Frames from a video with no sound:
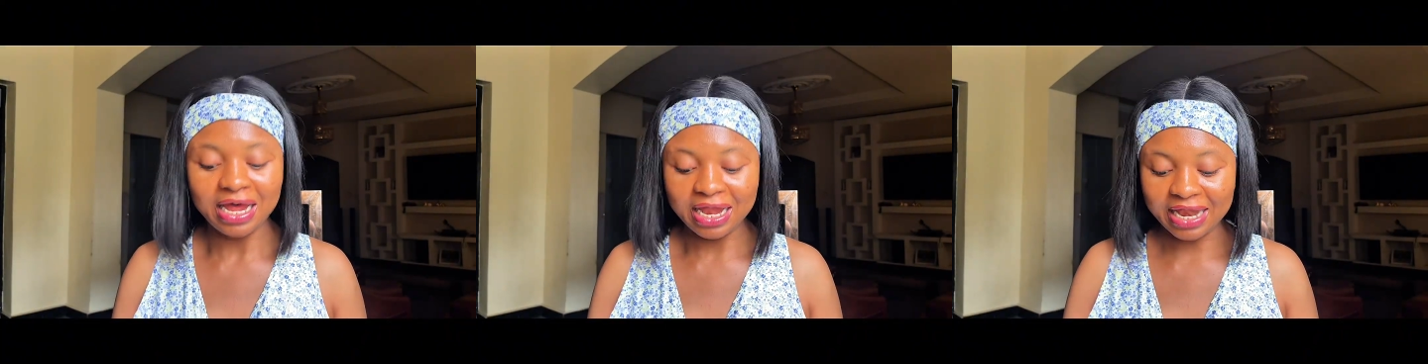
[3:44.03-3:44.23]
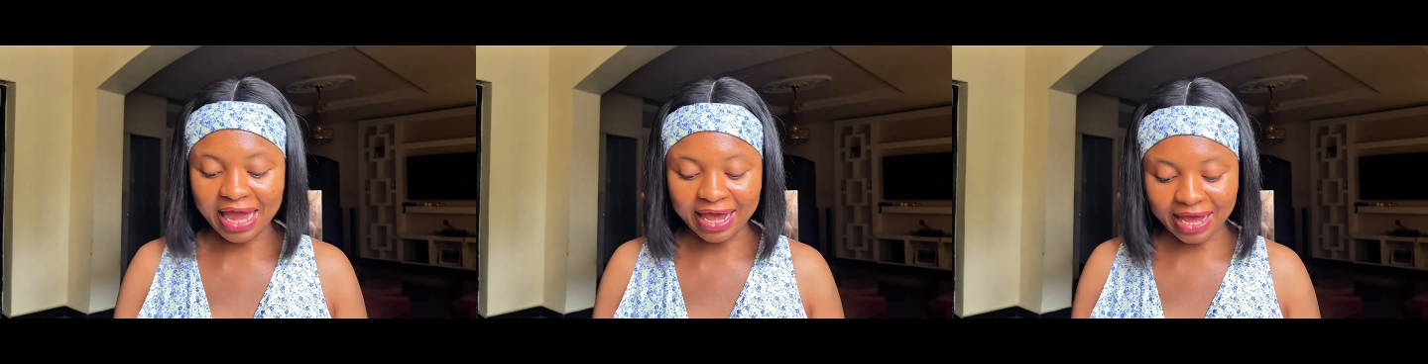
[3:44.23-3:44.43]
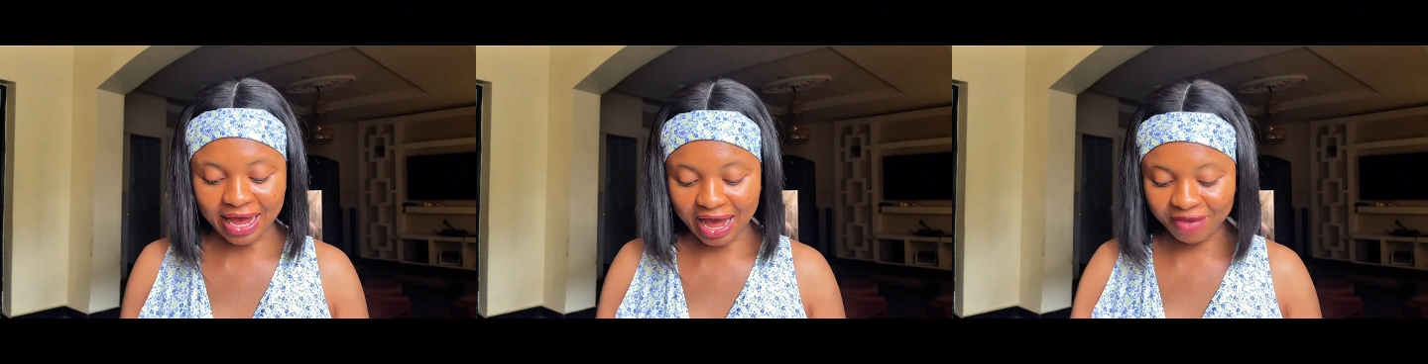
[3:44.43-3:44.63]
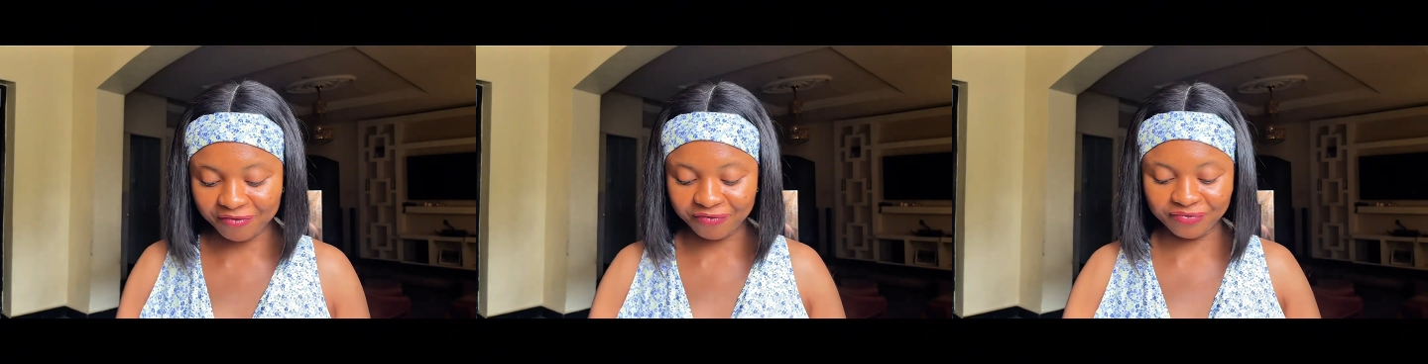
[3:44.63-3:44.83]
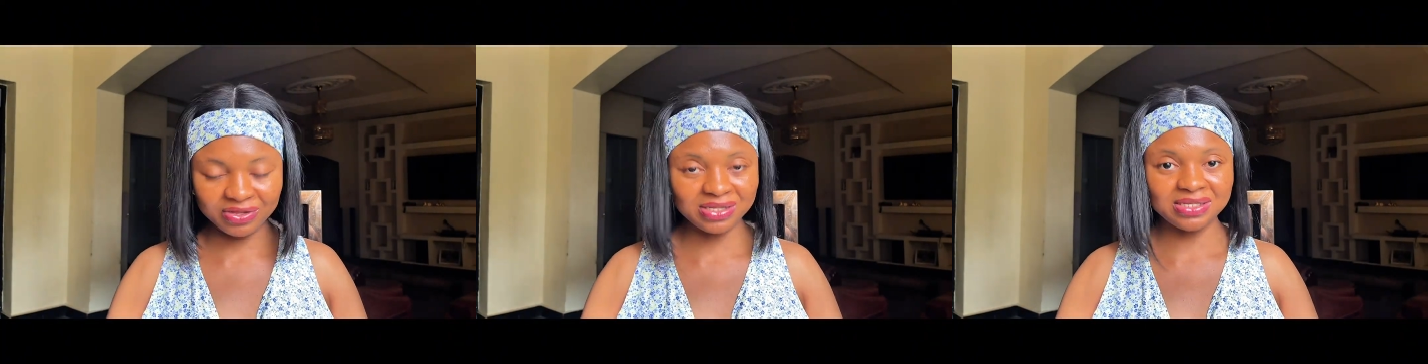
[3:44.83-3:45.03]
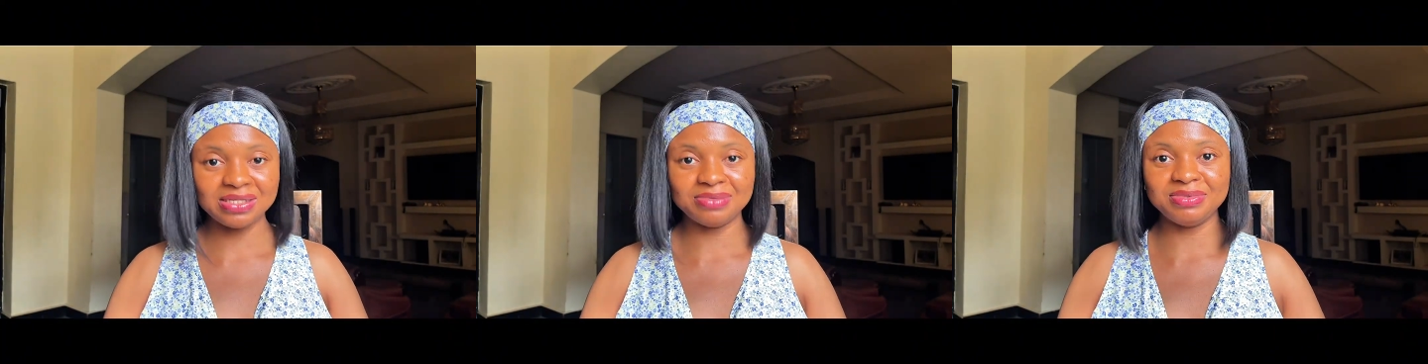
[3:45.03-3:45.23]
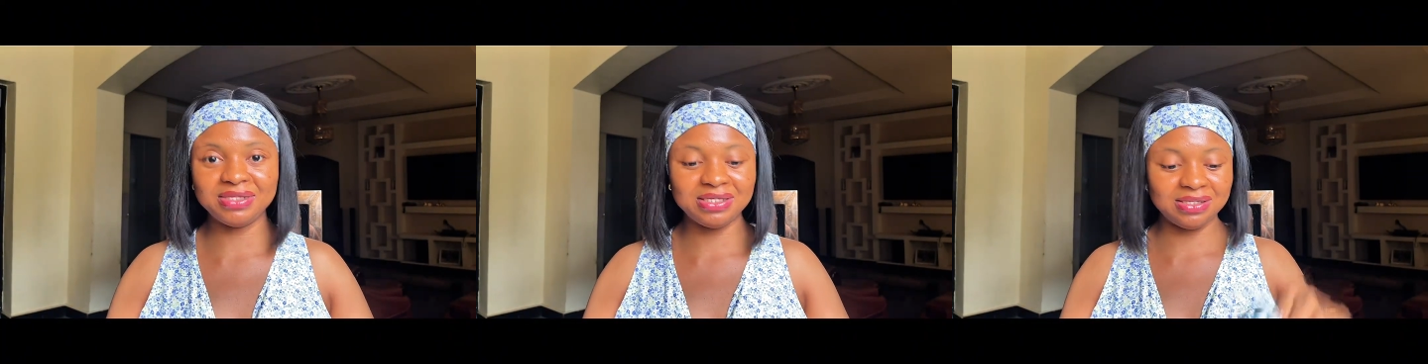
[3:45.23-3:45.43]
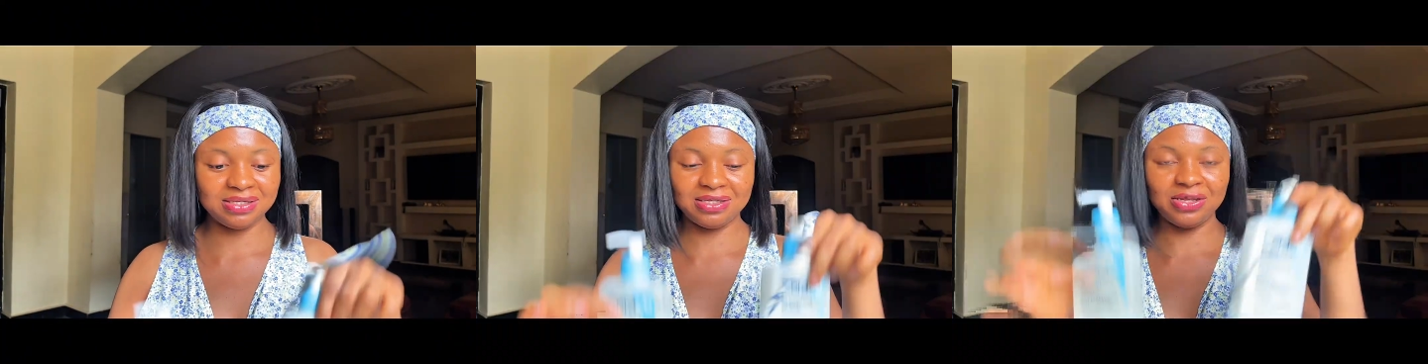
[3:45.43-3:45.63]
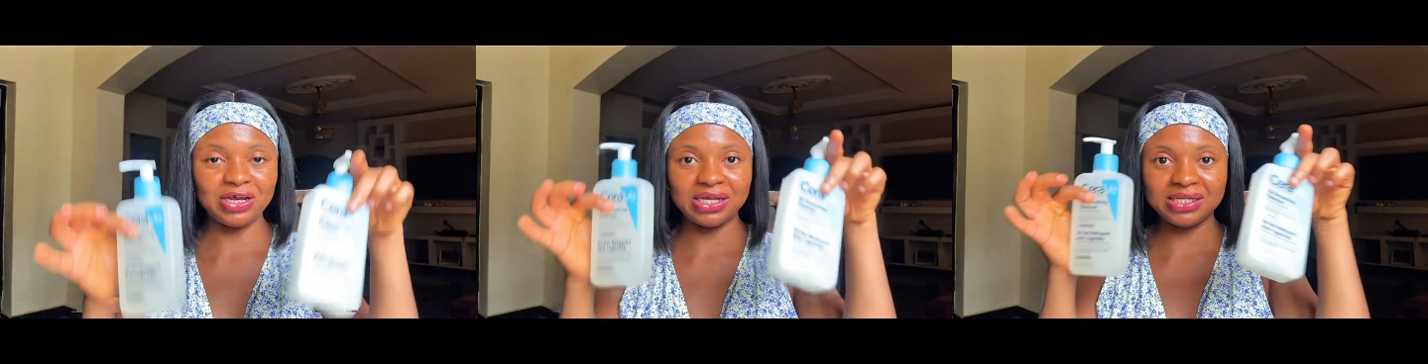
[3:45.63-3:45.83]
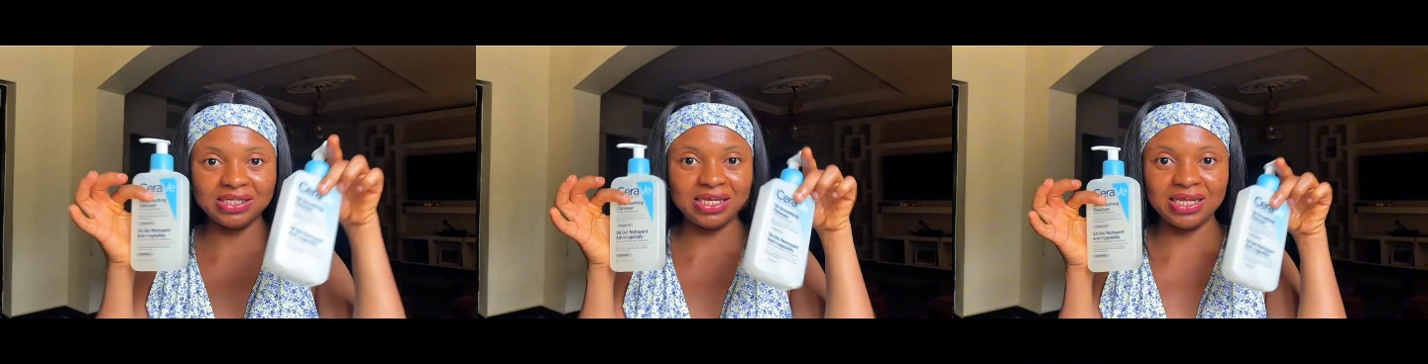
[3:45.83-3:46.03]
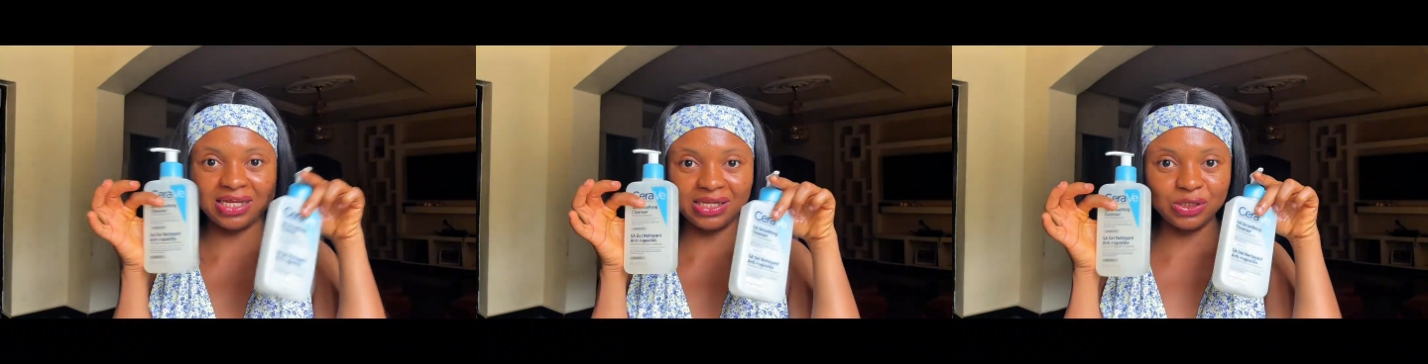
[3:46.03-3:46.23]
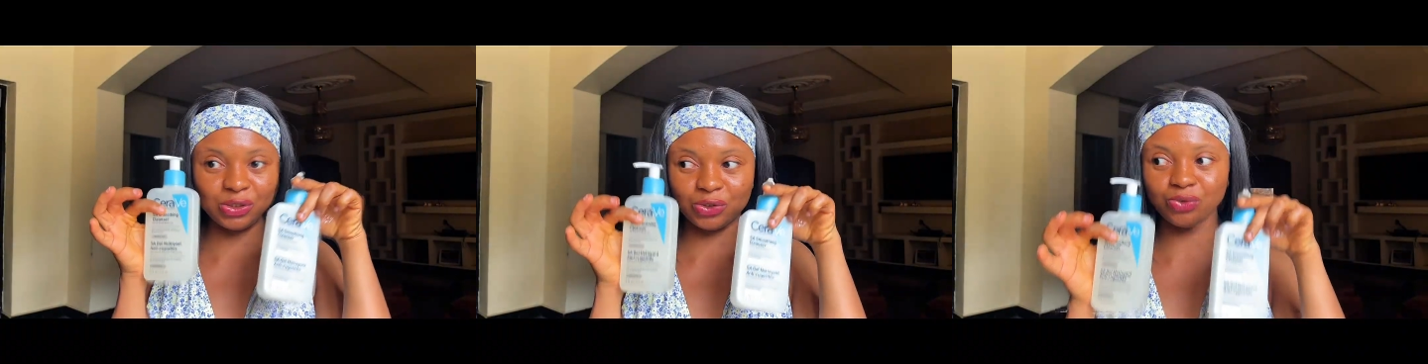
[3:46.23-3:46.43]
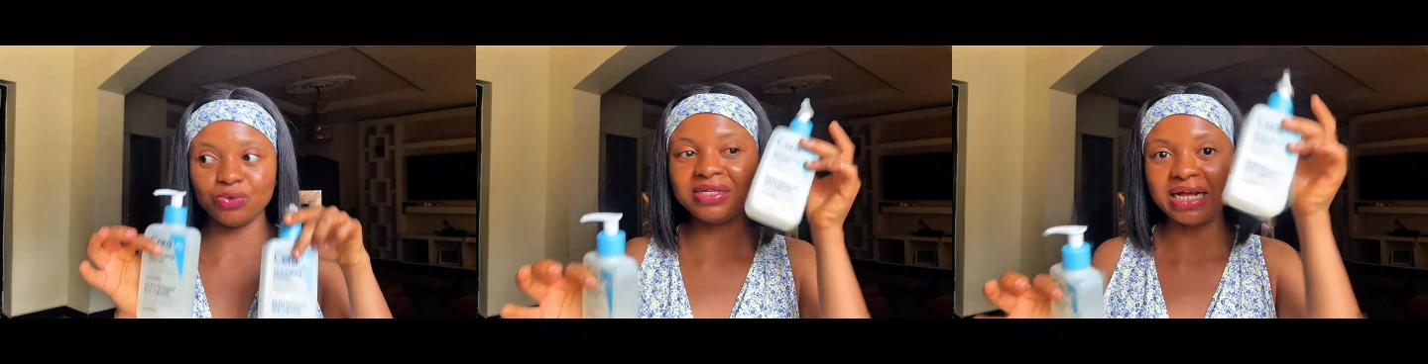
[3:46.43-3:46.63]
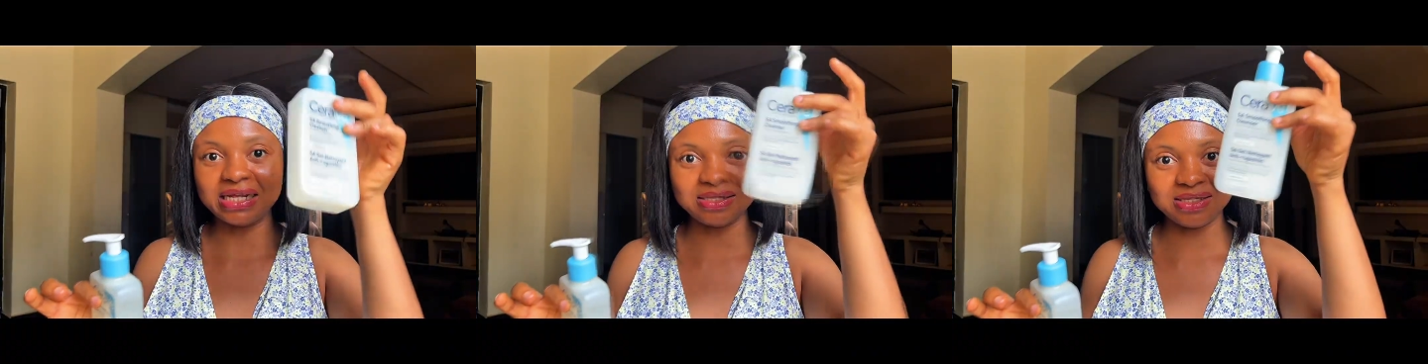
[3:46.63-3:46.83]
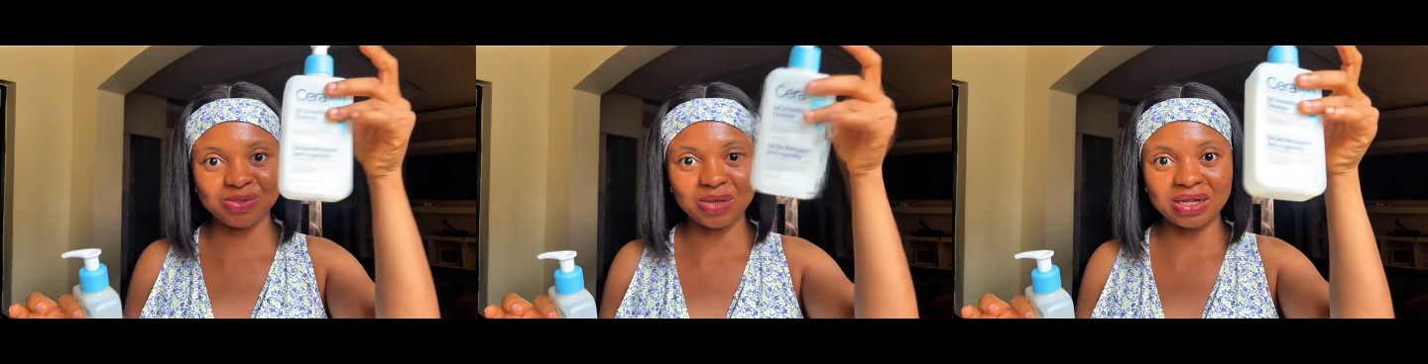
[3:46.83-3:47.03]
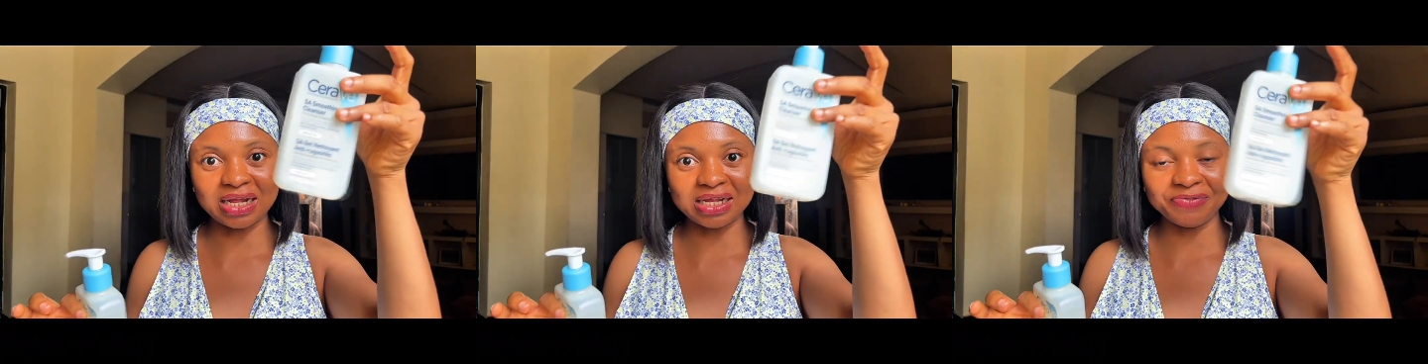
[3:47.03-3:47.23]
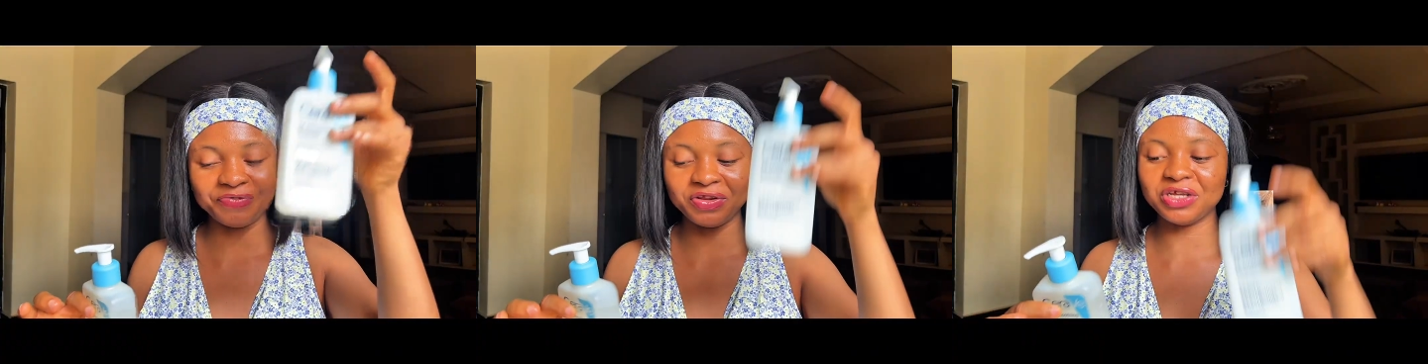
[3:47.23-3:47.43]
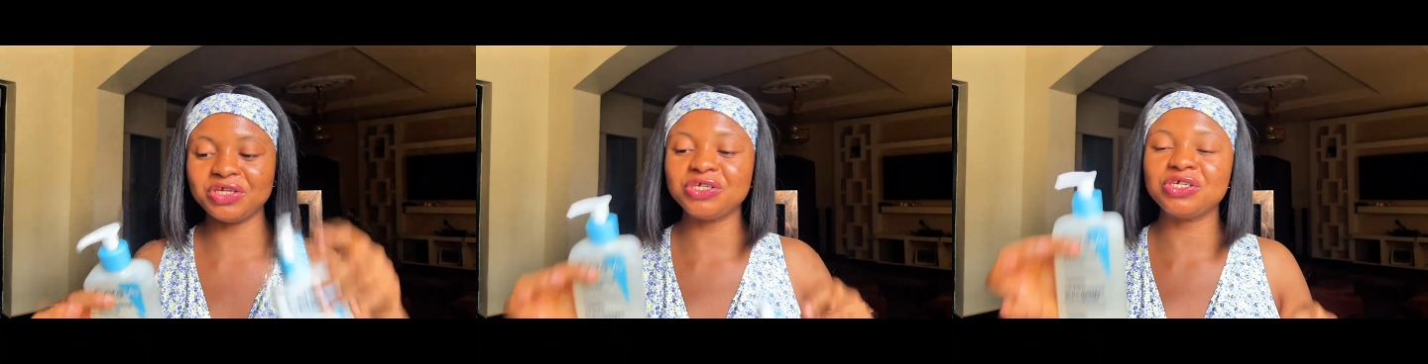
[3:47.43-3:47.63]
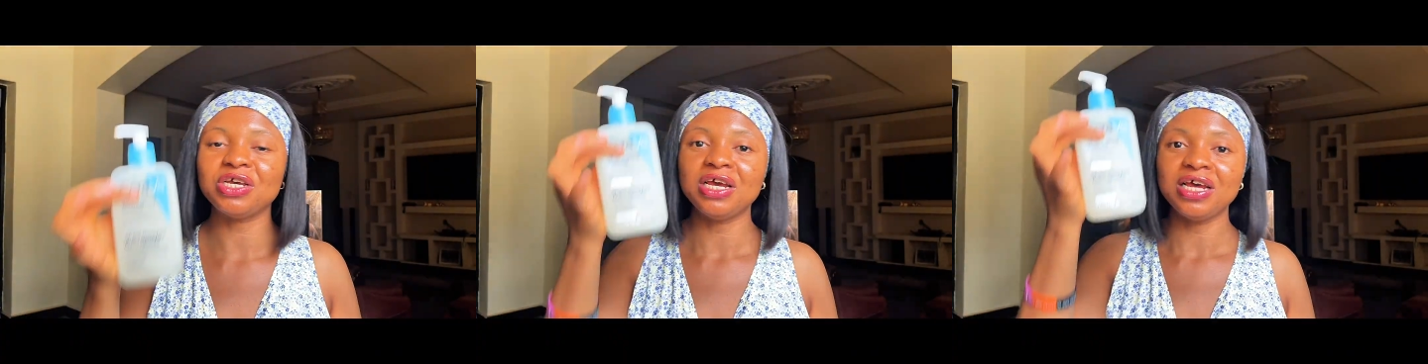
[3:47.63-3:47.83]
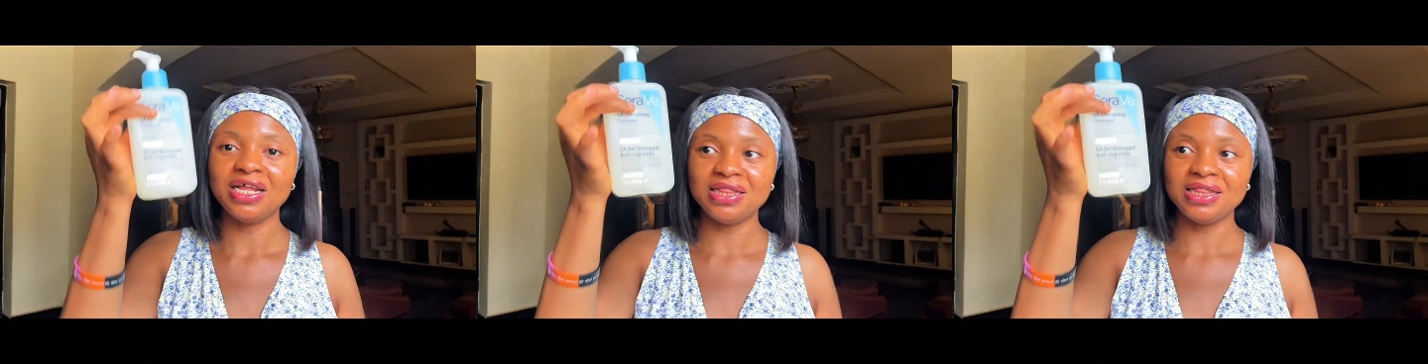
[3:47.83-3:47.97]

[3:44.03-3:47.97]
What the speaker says: Like you can see it's 2. This one has finished.